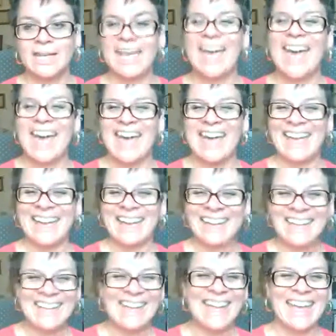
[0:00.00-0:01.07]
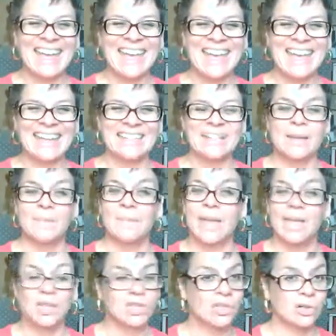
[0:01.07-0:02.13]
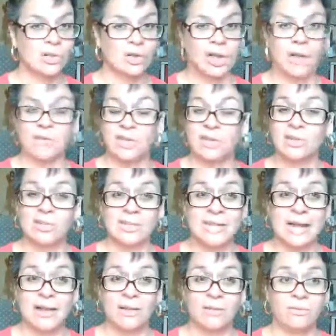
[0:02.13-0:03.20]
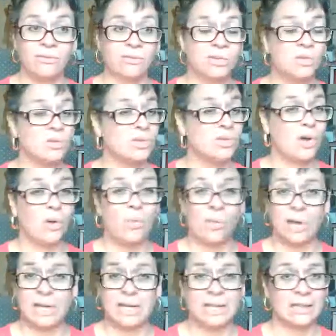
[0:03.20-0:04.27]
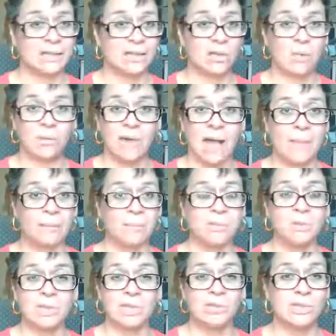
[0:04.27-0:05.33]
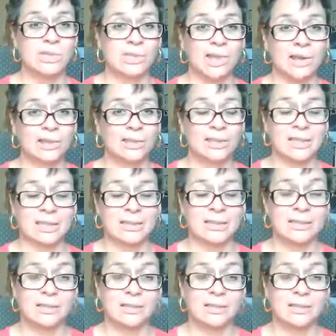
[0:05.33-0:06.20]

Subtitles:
Hi, and make sure, cover yourself. You don't want any legal problems when you start this.